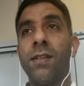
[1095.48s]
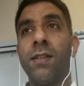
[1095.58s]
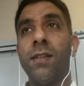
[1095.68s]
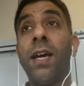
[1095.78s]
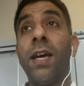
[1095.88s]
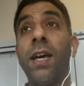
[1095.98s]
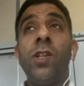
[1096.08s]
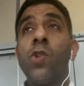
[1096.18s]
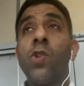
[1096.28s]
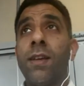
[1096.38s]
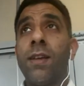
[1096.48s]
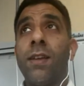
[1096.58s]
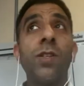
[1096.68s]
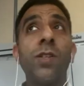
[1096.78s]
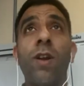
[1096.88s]
I enjoy it.
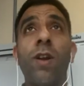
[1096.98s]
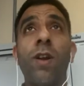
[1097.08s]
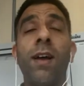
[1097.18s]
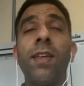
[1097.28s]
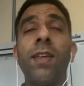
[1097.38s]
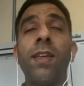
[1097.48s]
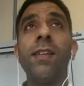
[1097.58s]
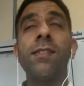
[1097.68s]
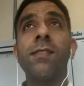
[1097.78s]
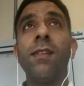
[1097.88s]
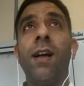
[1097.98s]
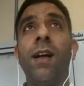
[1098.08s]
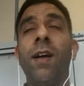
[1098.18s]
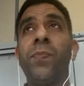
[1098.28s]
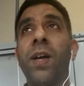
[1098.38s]
It's great. I think it's
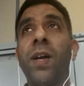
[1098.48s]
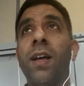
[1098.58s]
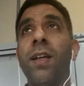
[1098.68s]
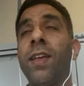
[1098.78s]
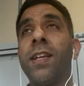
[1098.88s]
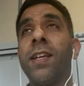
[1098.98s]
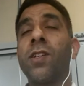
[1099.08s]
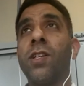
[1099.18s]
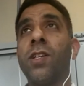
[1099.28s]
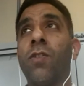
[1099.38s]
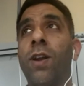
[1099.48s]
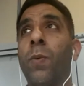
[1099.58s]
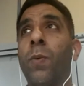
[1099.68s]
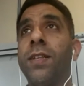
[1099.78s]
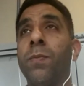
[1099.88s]
a great
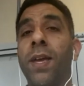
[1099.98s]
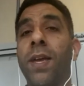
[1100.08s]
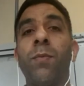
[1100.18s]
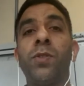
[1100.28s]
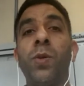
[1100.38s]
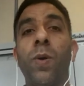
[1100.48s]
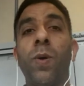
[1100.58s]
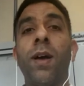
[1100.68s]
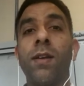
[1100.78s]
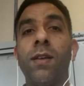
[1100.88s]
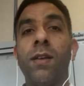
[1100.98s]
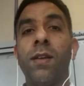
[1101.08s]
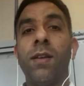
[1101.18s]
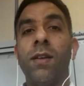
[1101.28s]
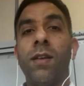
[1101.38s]
way to be able to work.
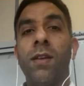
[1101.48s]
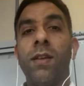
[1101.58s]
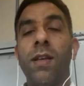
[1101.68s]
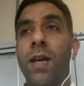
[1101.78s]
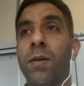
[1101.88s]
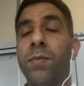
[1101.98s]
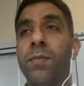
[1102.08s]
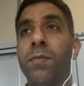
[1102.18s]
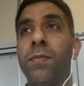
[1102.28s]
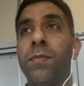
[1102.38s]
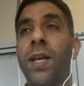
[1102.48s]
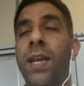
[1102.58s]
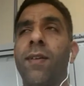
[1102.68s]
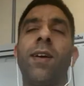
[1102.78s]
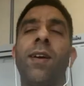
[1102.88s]
And
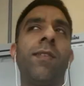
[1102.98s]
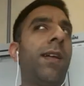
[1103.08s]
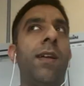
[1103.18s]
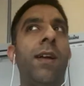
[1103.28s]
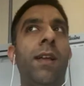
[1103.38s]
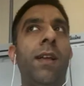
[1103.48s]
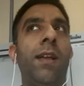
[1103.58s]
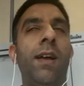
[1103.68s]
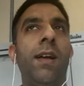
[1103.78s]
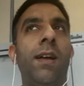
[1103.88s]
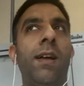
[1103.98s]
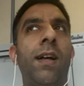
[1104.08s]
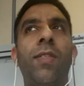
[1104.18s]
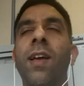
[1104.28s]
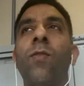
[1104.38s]
I
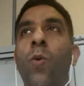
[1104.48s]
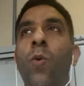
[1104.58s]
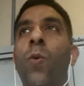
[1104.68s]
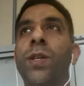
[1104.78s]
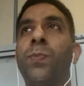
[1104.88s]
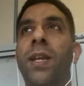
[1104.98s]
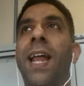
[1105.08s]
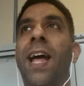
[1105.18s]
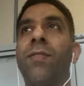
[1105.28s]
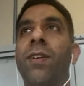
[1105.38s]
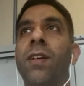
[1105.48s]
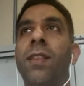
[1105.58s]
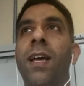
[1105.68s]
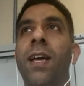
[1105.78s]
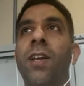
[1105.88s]
think I've always been an advocate
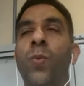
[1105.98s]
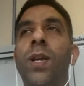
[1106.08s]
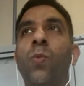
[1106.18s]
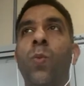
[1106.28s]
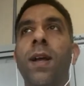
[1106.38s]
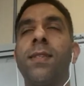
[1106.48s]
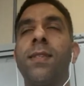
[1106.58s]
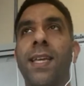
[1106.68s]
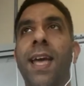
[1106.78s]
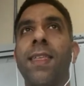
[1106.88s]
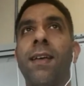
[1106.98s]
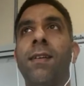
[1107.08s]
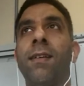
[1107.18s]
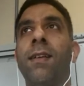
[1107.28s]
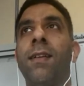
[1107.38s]
that if we can work together,
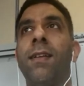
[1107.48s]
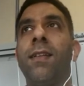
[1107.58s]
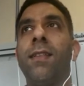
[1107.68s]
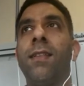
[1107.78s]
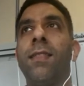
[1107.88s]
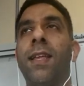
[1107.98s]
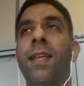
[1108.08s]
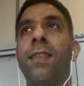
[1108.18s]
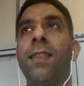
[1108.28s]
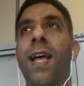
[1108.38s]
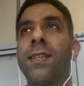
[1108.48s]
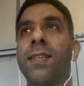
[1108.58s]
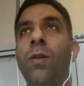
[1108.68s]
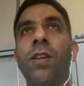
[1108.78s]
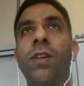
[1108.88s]
then that's
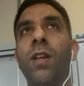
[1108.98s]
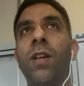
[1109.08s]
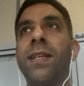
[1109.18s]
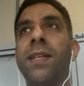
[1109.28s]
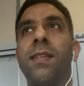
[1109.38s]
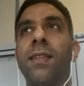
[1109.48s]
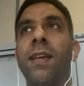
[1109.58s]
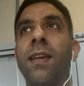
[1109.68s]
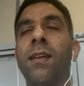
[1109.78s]
only going to be a better thing.